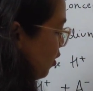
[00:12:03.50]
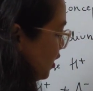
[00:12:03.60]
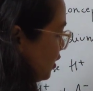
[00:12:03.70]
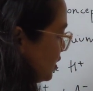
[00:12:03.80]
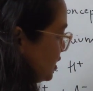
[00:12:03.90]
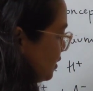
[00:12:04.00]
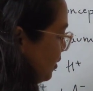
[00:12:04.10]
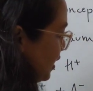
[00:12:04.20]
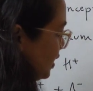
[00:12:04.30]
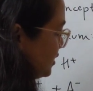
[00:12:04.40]
water was the
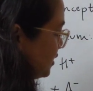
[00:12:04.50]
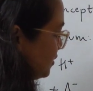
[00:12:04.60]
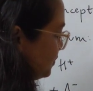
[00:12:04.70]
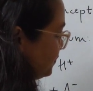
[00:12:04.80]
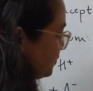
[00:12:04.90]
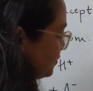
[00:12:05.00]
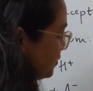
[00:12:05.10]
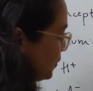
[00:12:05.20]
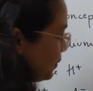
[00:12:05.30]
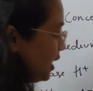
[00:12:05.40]
base,
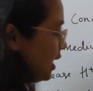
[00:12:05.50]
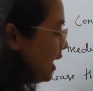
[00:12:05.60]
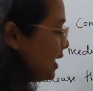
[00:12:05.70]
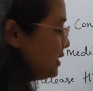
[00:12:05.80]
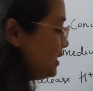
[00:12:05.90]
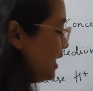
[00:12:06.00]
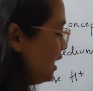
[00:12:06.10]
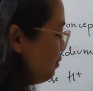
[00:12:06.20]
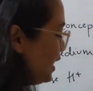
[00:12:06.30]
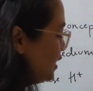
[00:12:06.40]
hmm? and
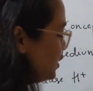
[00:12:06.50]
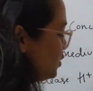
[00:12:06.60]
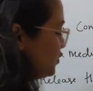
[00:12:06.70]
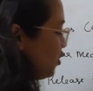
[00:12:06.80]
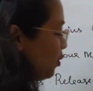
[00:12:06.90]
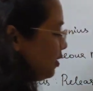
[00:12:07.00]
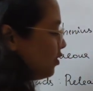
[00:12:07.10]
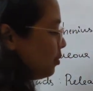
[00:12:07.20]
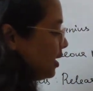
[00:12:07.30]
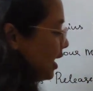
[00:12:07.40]
Cl minus was forming
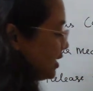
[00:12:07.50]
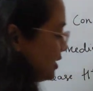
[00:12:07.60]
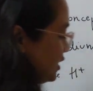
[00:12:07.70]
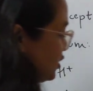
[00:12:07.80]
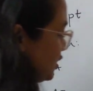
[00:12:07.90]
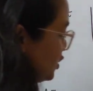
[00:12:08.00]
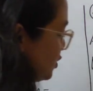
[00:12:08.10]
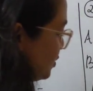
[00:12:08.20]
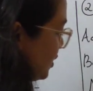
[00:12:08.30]
from the acid, so this was